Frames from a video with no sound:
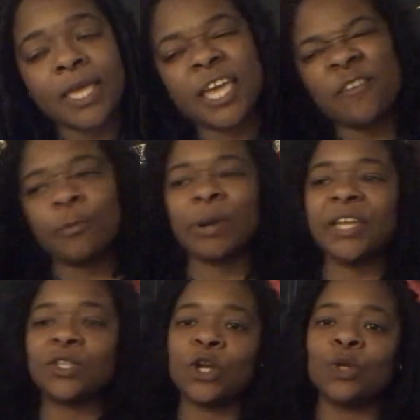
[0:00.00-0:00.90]
Everybody
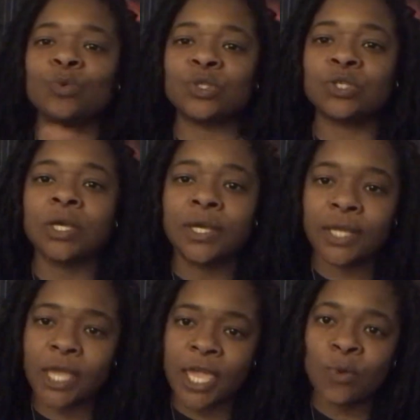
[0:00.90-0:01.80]
thought he was
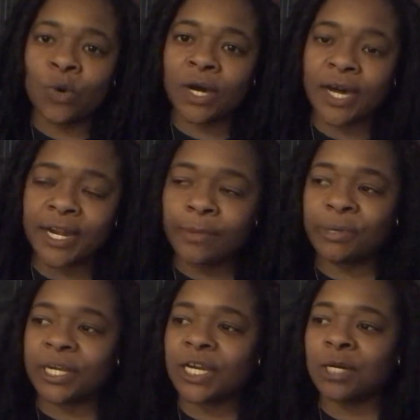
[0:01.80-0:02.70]
A100,
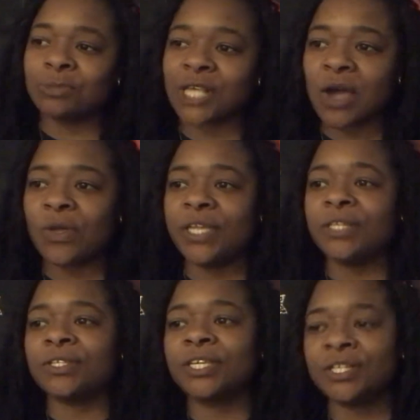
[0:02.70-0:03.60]
but it comes out he
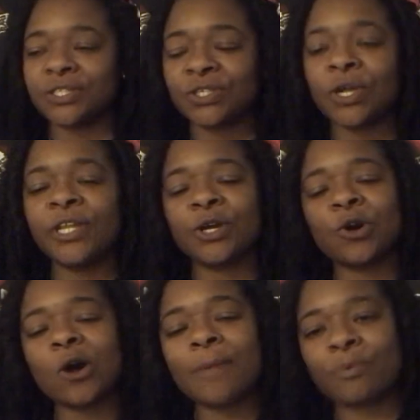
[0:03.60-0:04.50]
didn't he didn't he didn't
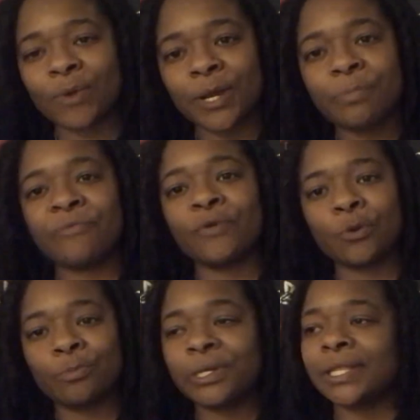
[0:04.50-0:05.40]
cooperated before.
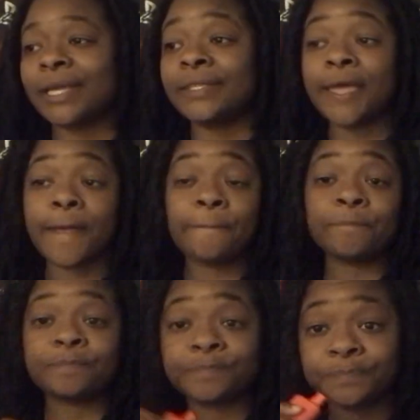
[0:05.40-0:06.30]
Put it like that.
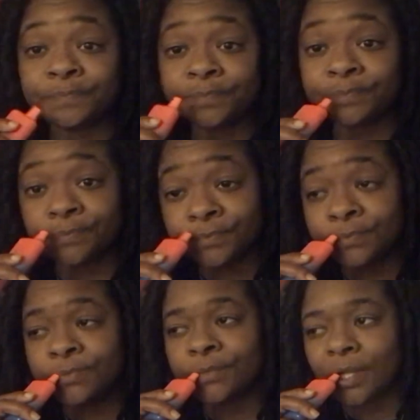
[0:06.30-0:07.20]

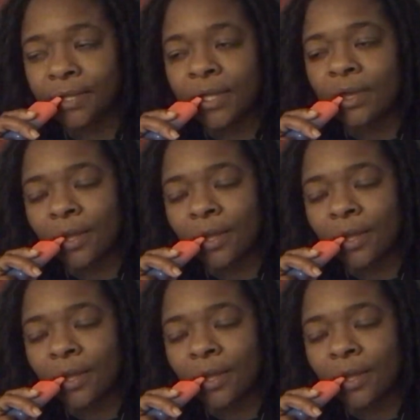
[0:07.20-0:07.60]
Mhm. yeah.